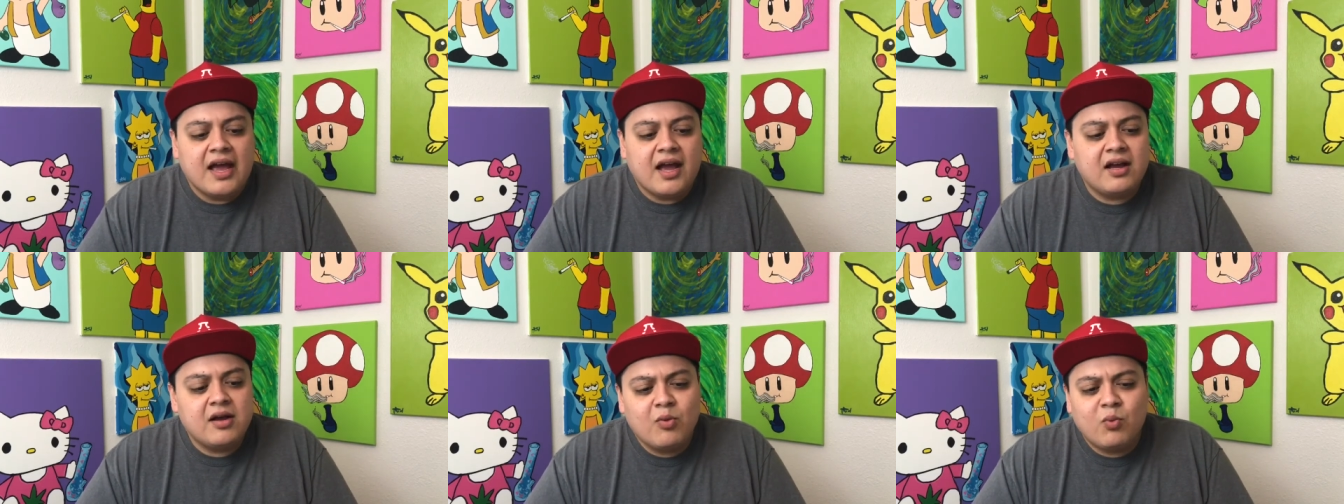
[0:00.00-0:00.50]

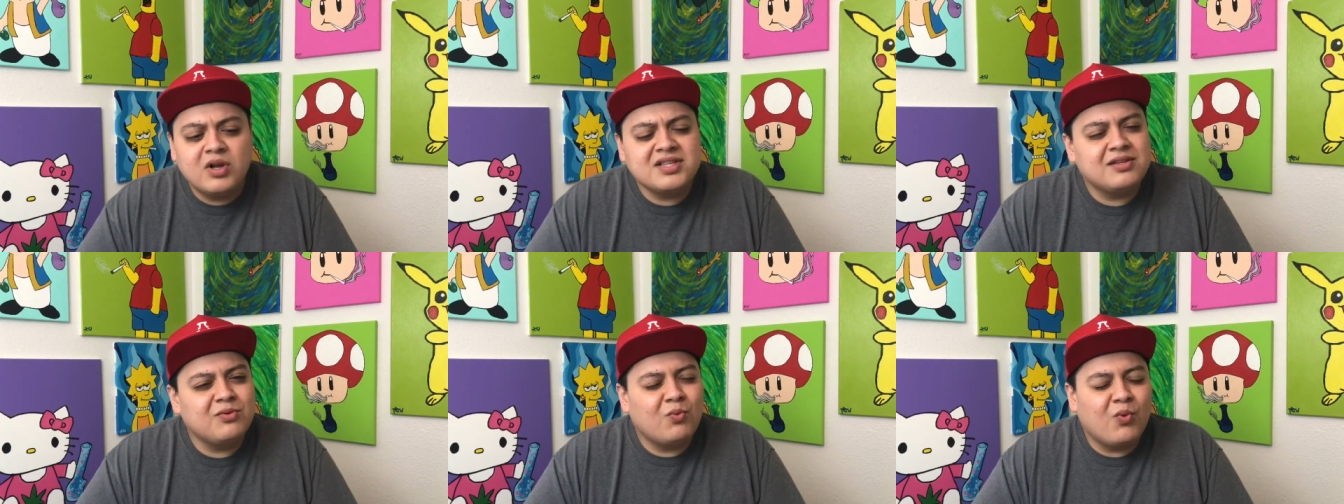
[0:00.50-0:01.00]

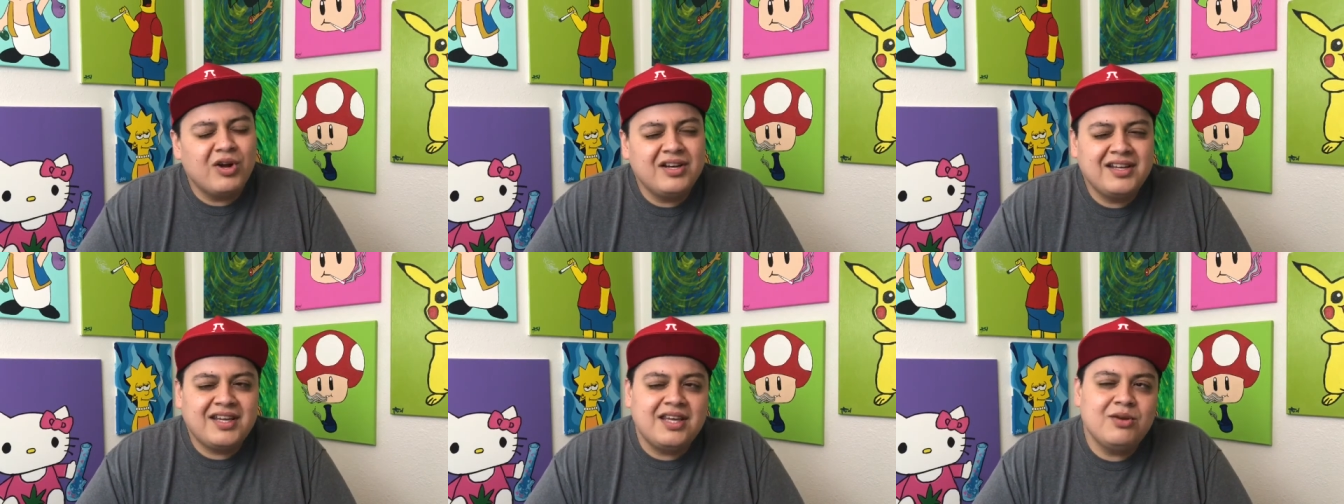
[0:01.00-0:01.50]
what's the
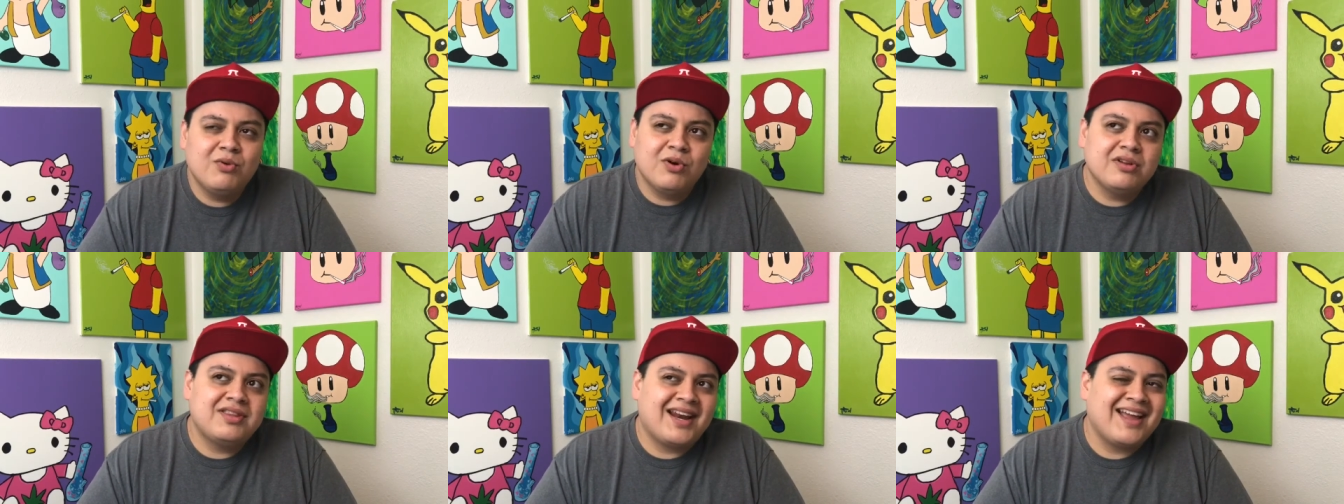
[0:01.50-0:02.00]
one keyword
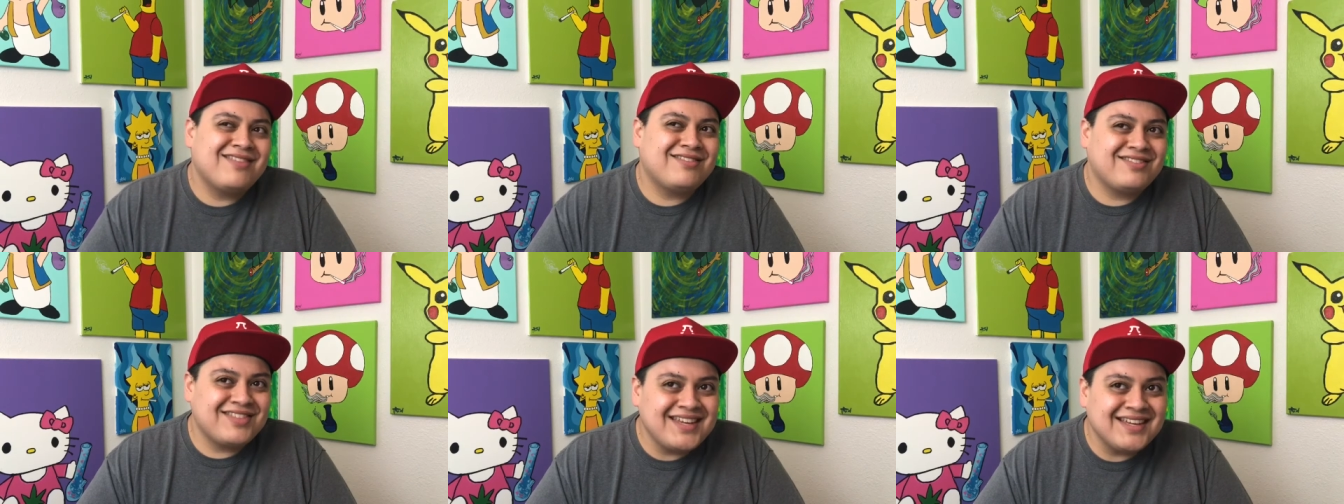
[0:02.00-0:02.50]
that I
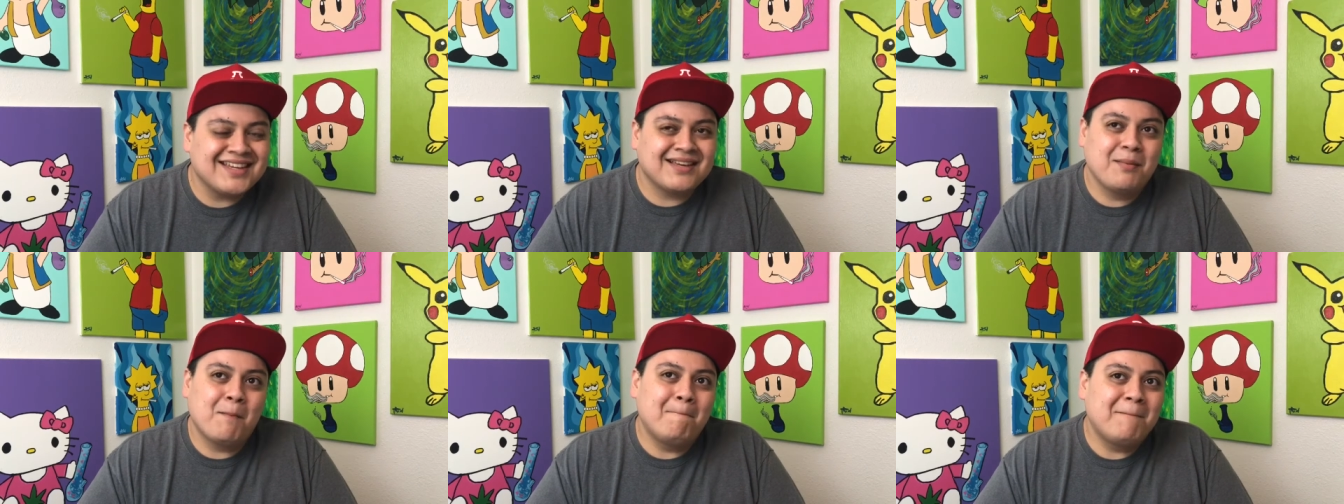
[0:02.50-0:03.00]
think
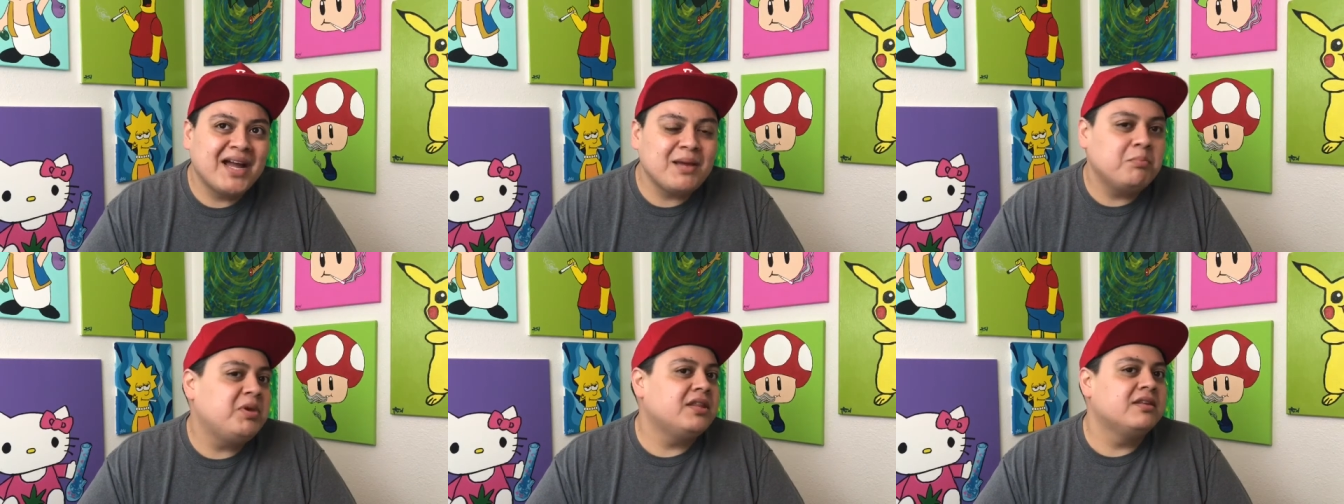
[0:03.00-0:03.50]

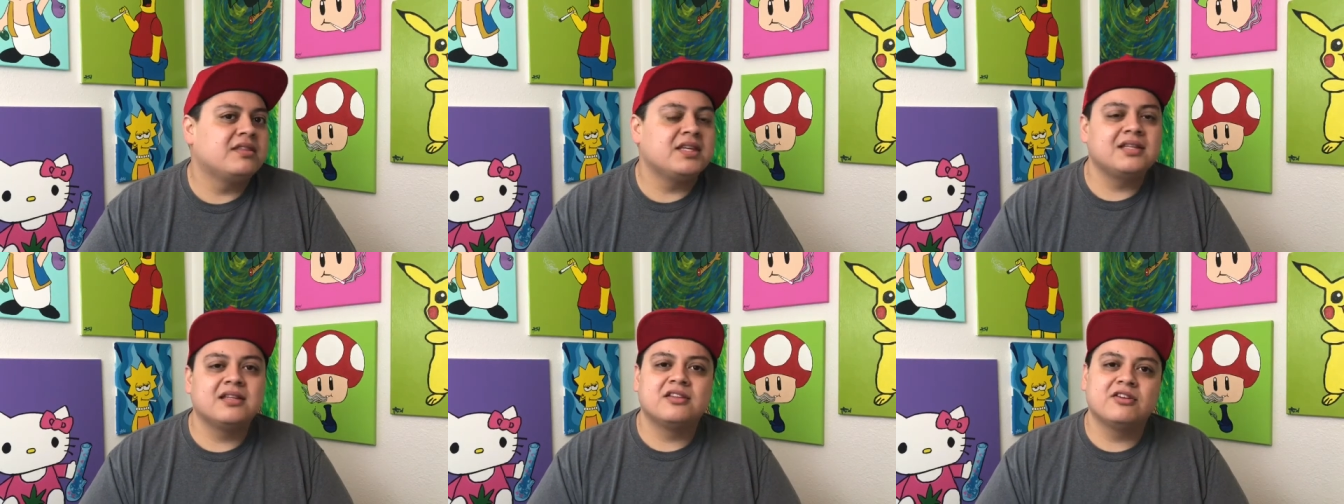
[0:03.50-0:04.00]
might be the
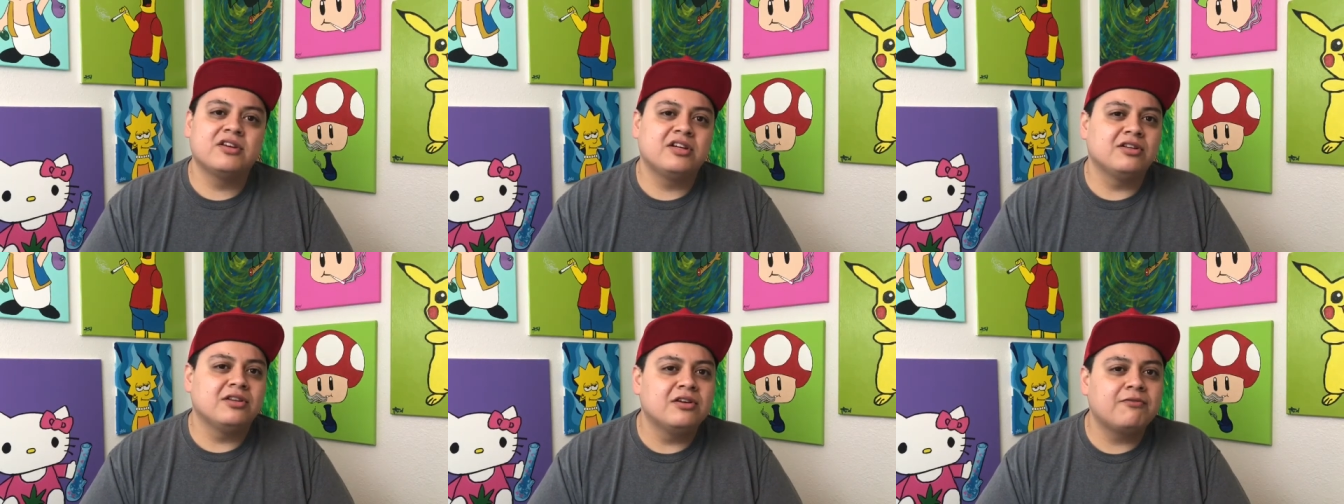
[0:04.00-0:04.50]
thing that they're going
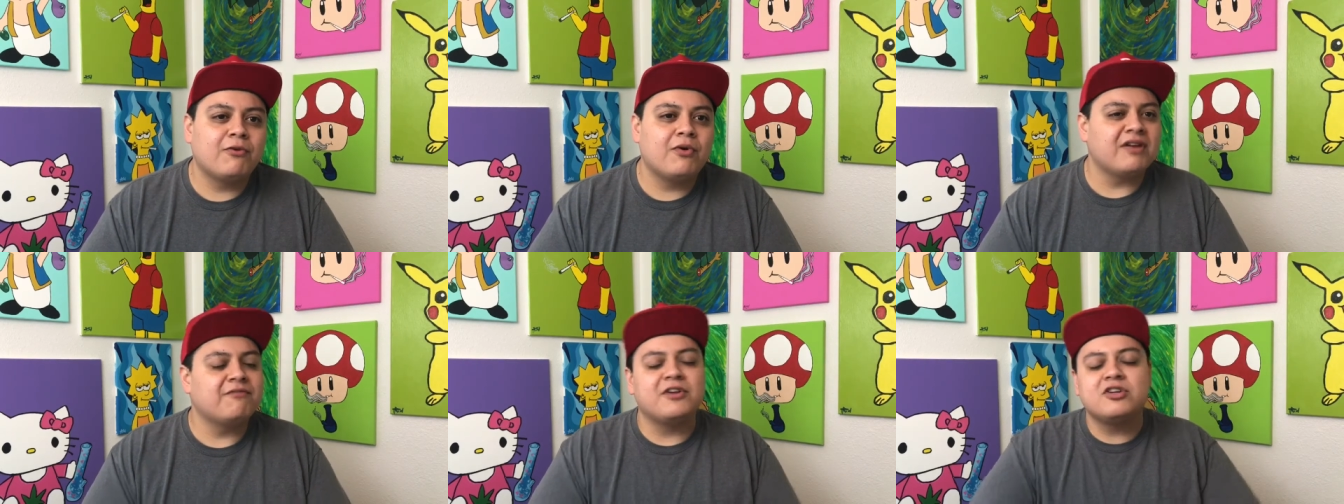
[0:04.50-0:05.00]
to look
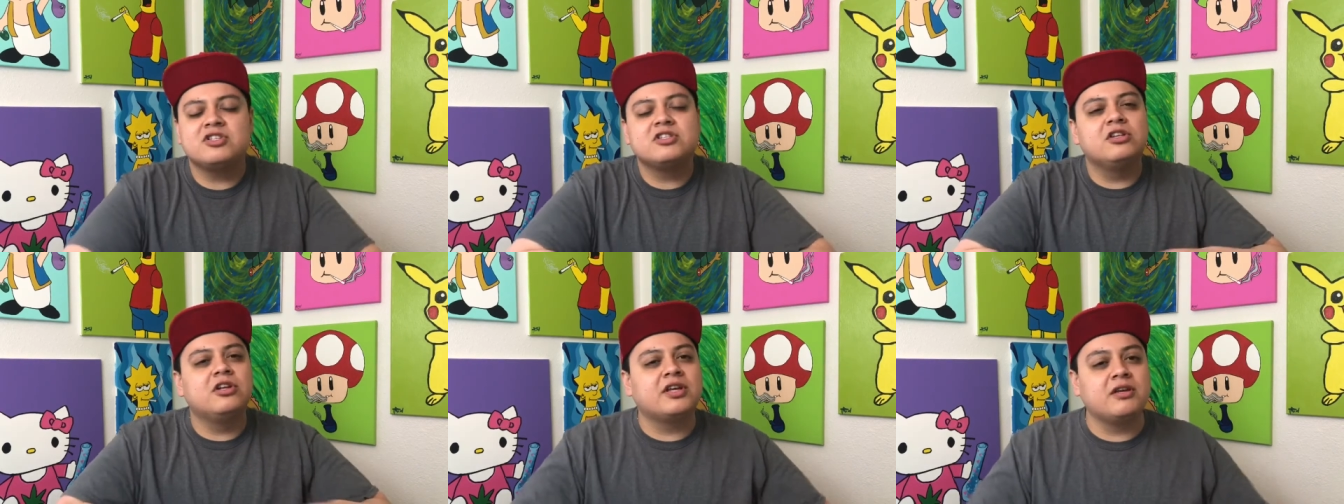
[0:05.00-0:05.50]
for if they're just
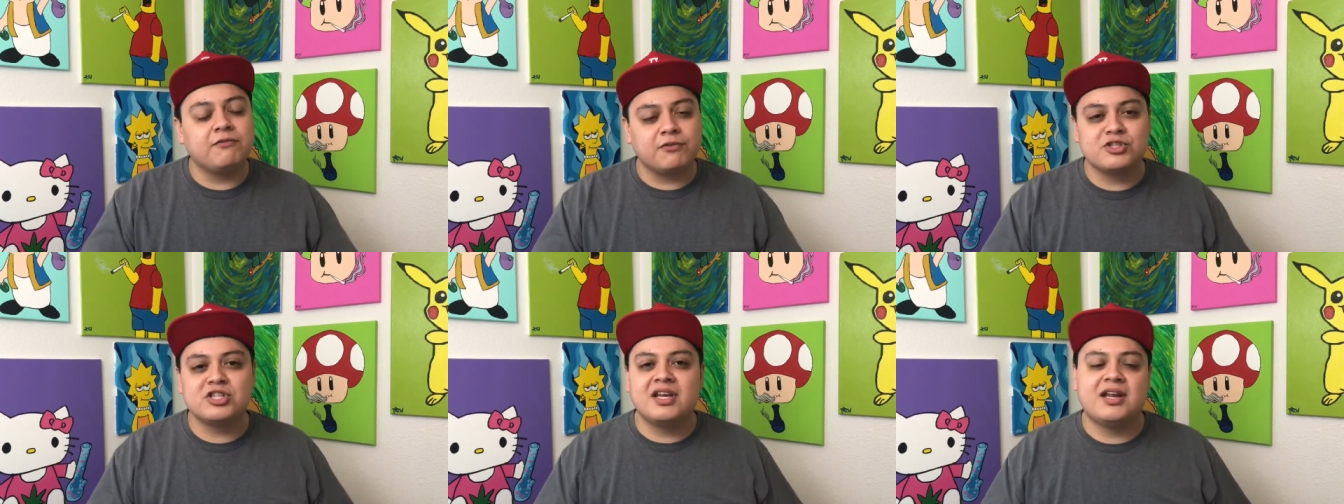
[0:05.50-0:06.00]
looking for
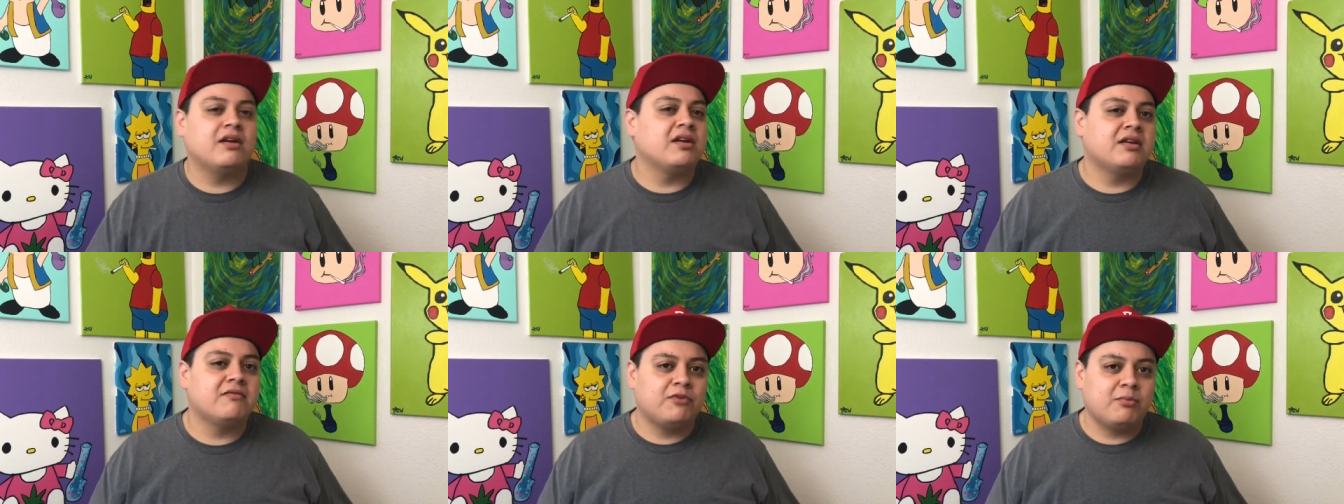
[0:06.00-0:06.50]

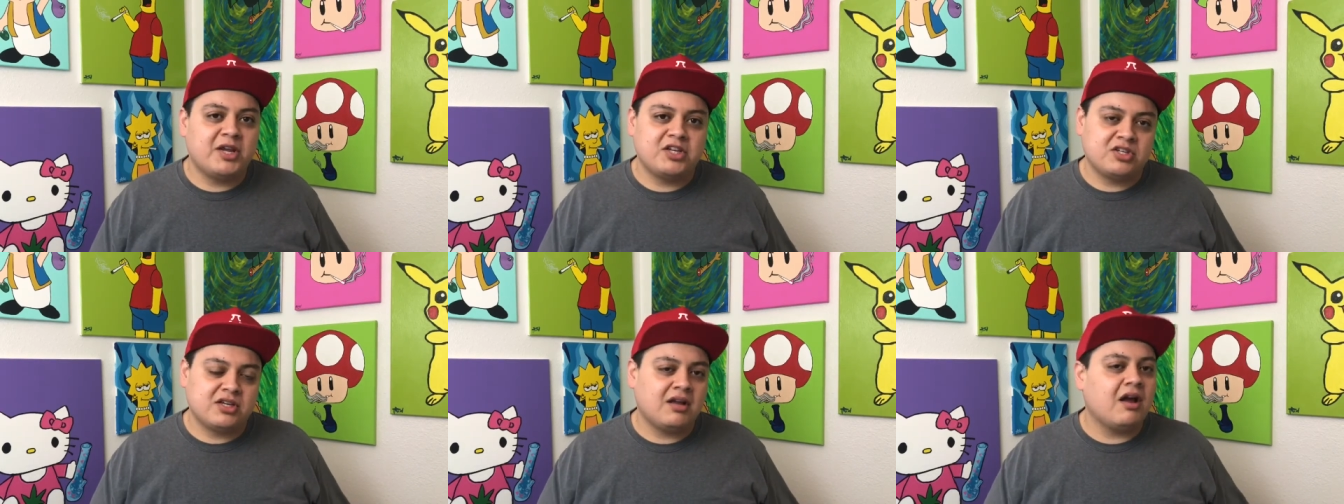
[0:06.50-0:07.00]
generic information?